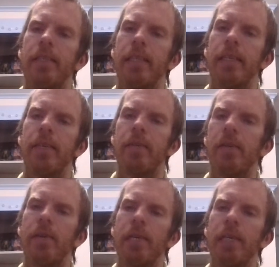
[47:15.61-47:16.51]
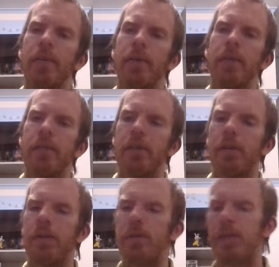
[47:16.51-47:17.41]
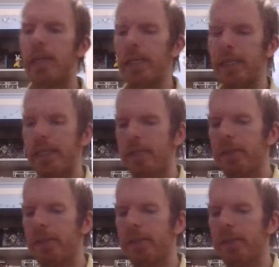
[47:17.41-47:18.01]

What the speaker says: No keywords, no nothing,